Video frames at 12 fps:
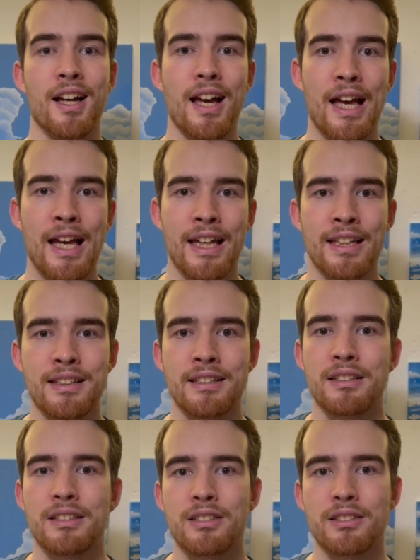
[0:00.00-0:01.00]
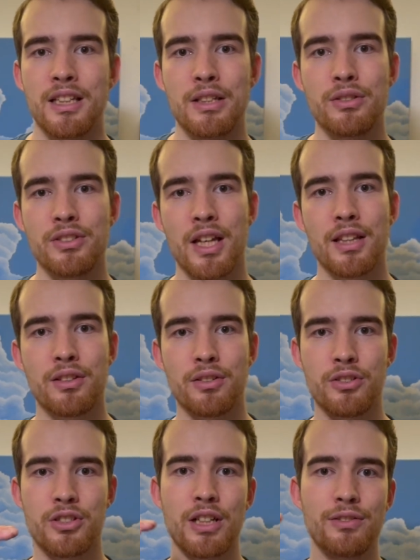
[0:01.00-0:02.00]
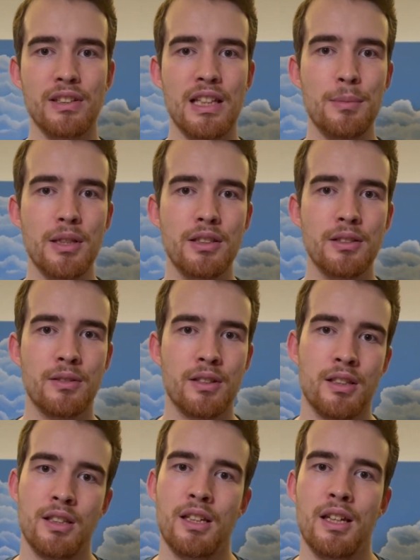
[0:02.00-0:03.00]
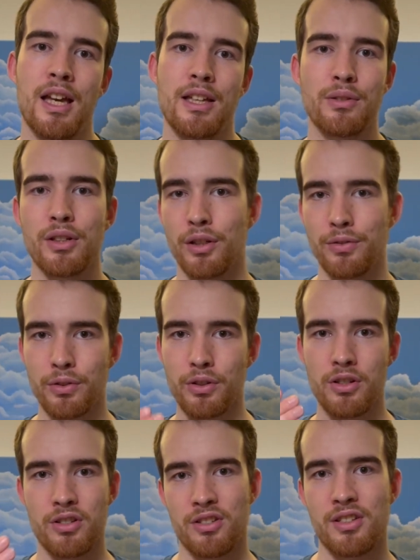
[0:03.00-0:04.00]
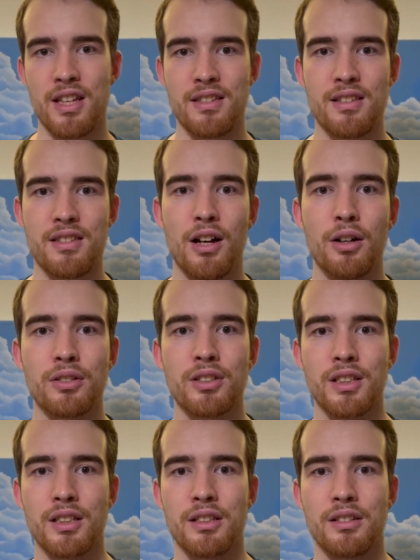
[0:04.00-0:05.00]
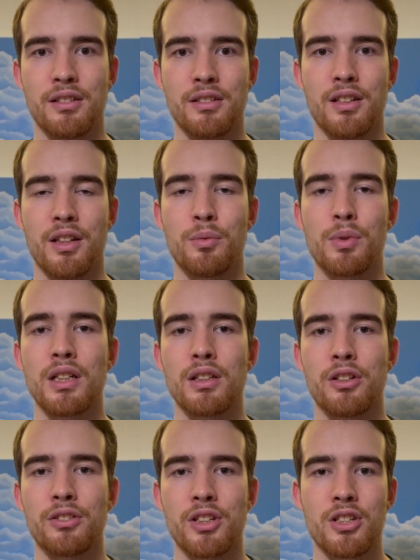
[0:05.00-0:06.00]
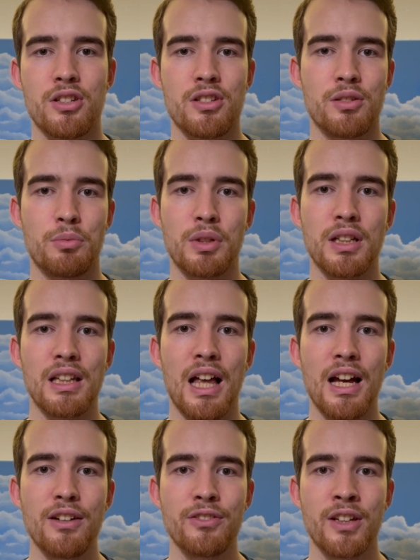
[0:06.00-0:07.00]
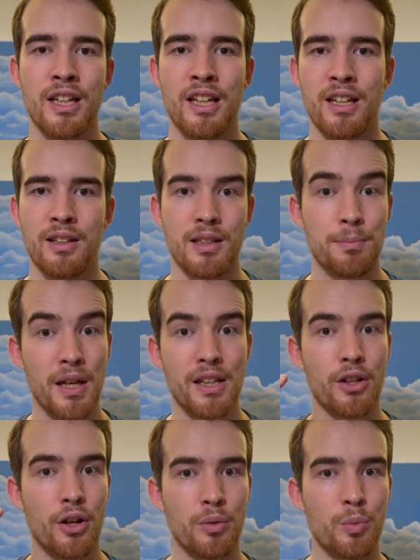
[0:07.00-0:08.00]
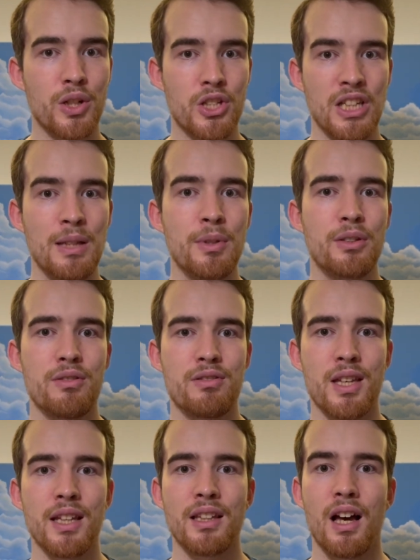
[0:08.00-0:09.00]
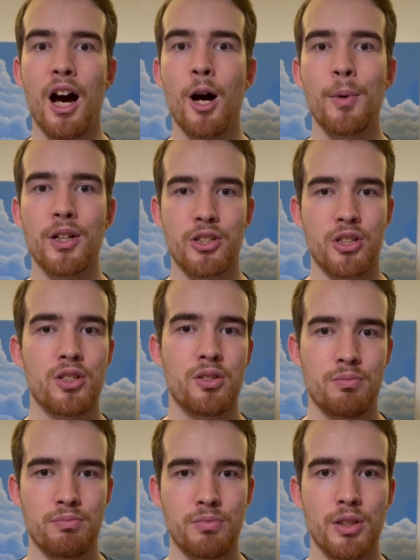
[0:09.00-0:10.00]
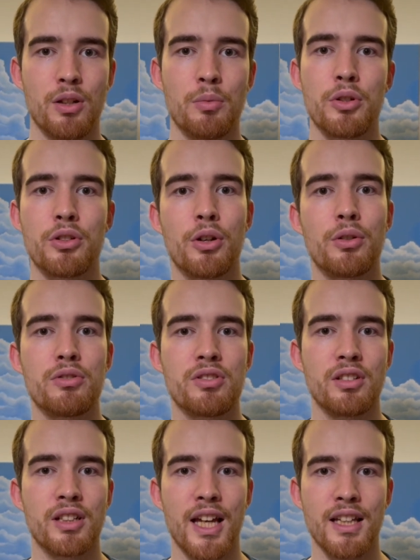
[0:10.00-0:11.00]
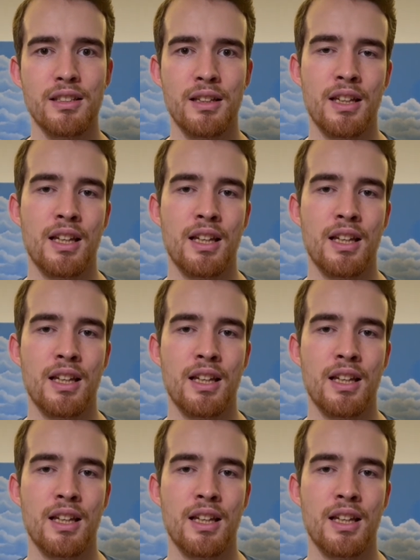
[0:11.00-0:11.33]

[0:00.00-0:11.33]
And then you set yourself a limit. And you can, of course, test this out in real conditions, in real life, depending on which limit you set, how much return you still get.